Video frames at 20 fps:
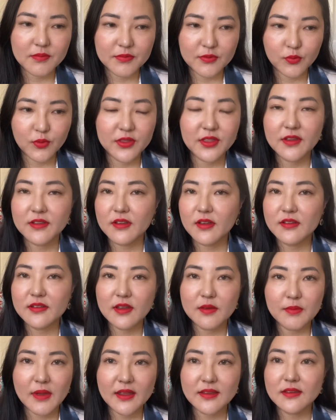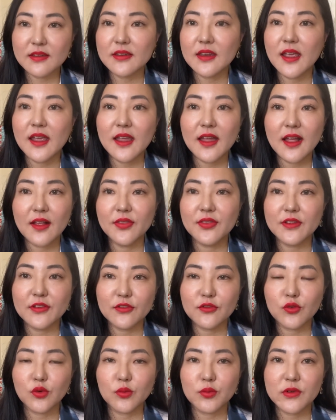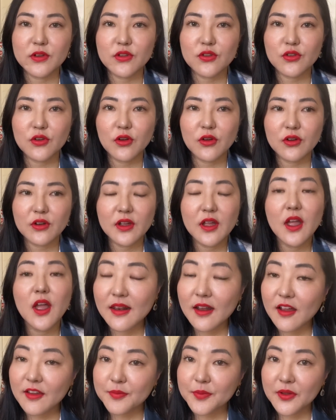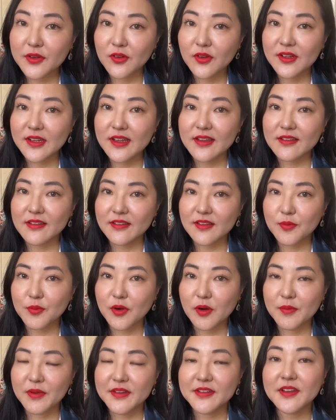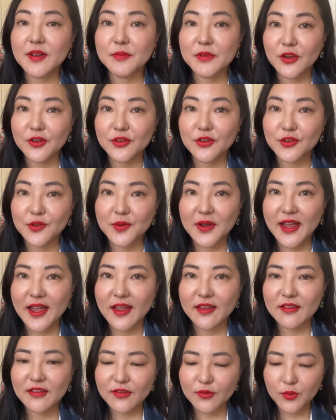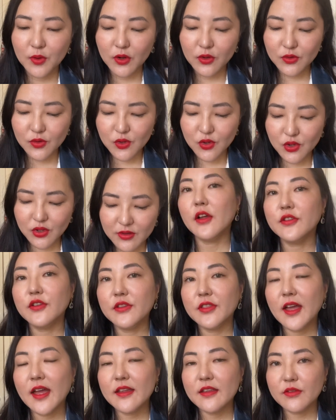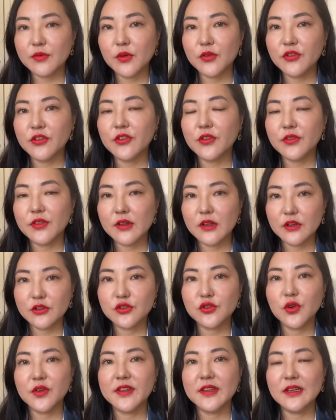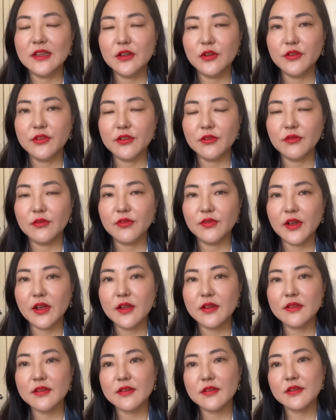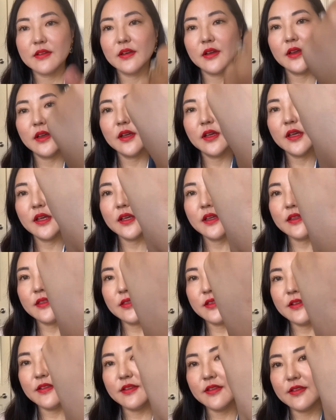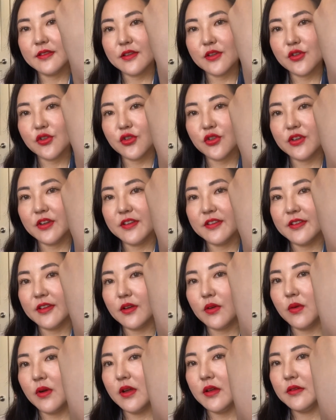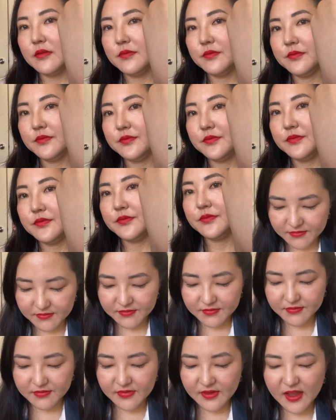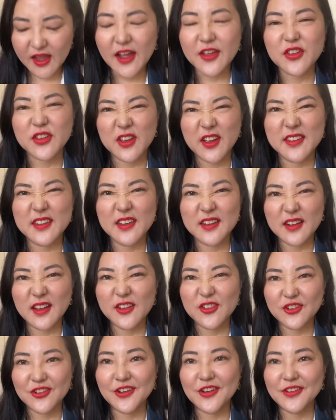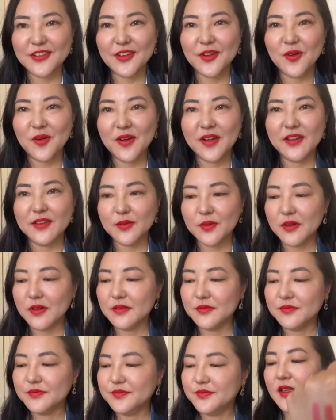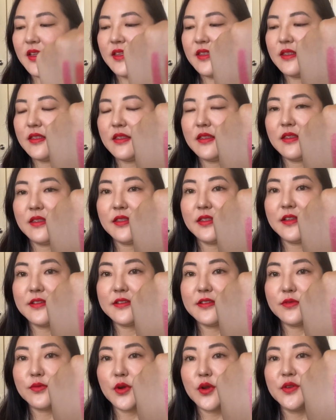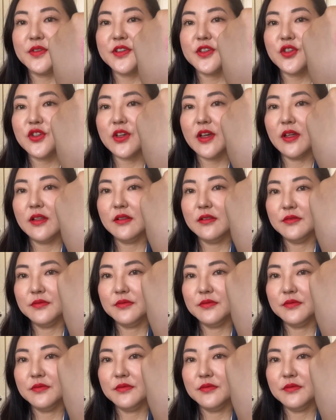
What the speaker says: with the Sunday Matinee and the Strawberry Shock. Last but not least, as I promised, I'm going to do a hand swatch. I'll do the hand swatches of the Luxuriously Lucent first. This is Je Ne Sais Quoi. Actually, I did like Je Ne Sais Quoi as well. This is Rosy Shell.